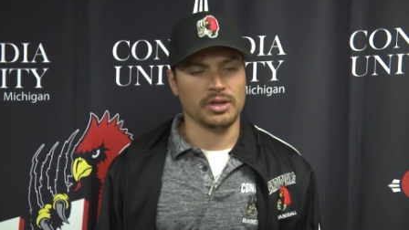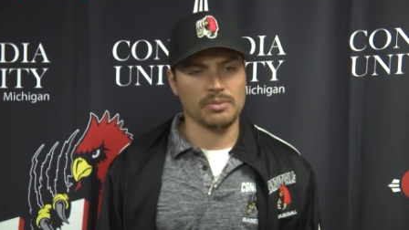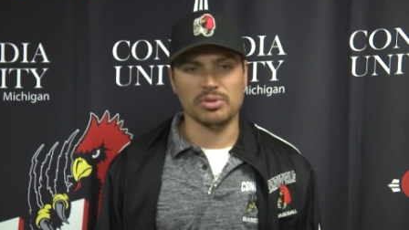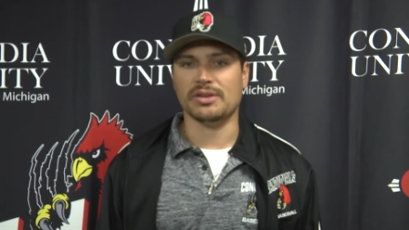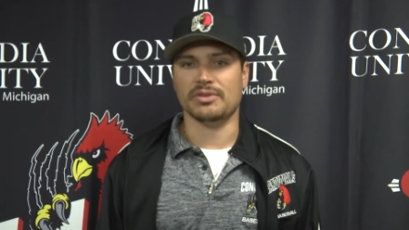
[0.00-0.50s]
They
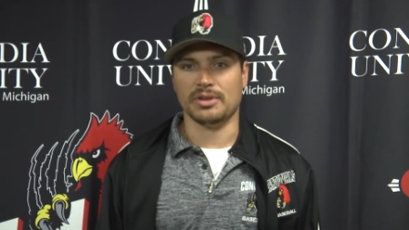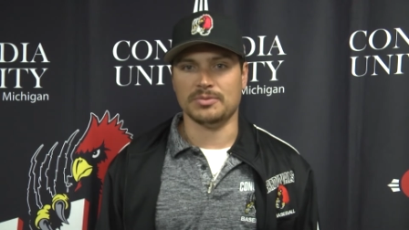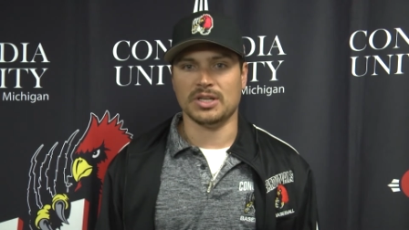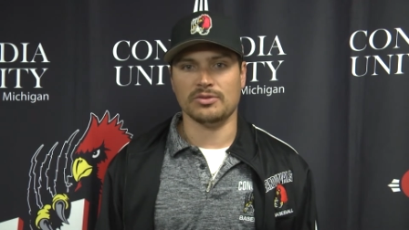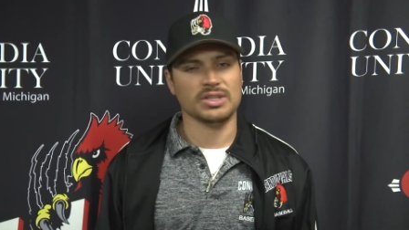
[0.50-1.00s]
believe in
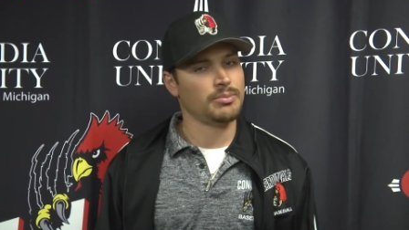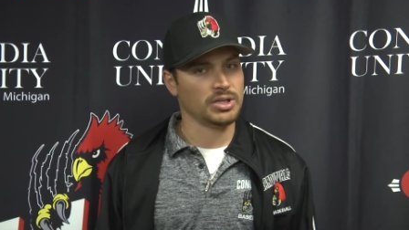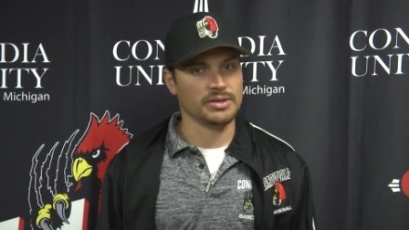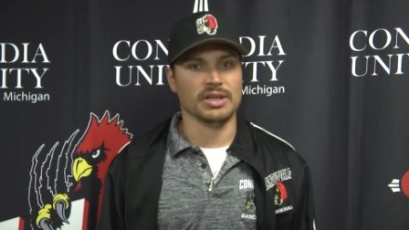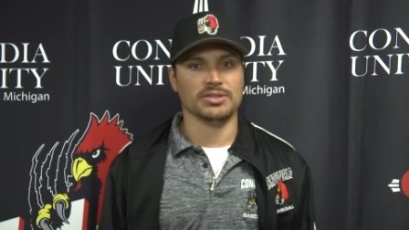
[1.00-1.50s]
themselves. They
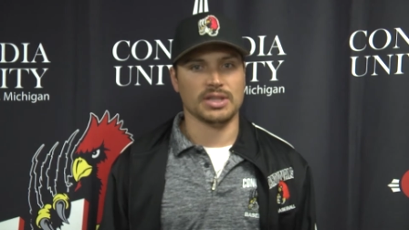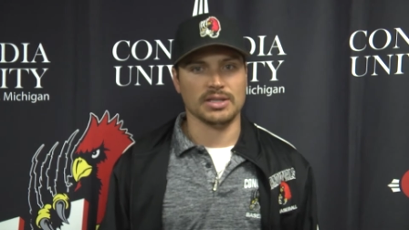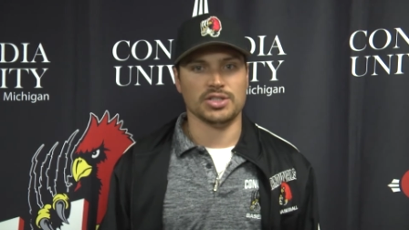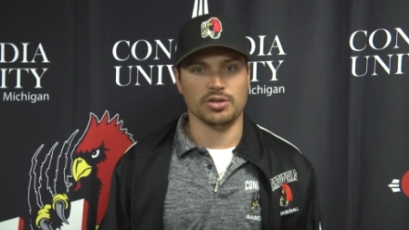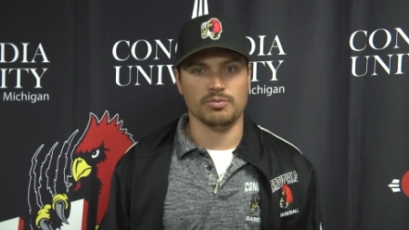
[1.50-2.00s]
believe
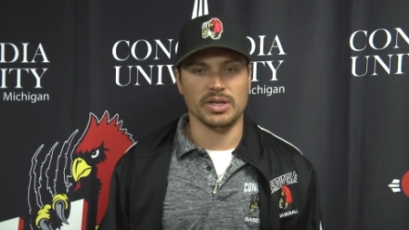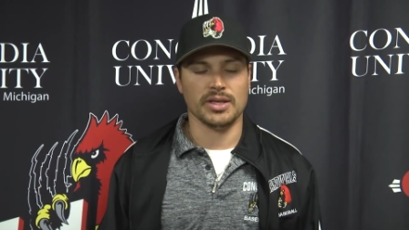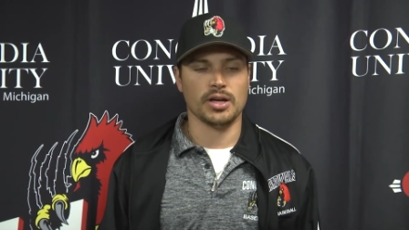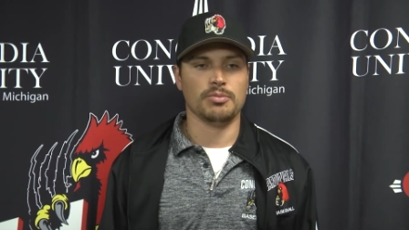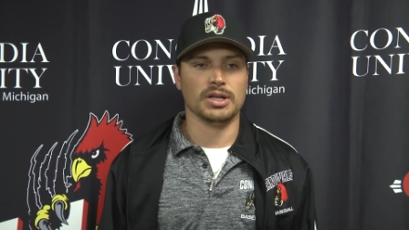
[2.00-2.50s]
they should be
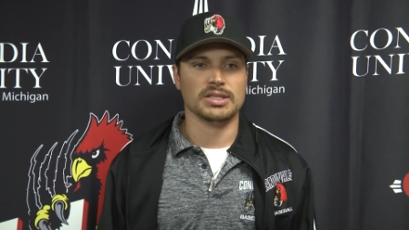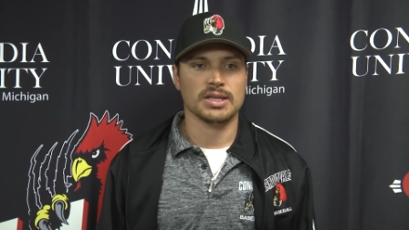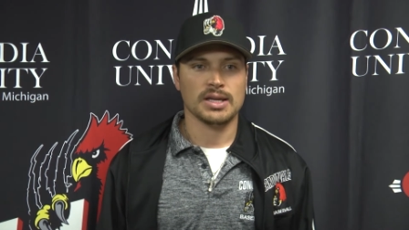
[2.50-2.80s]
there. But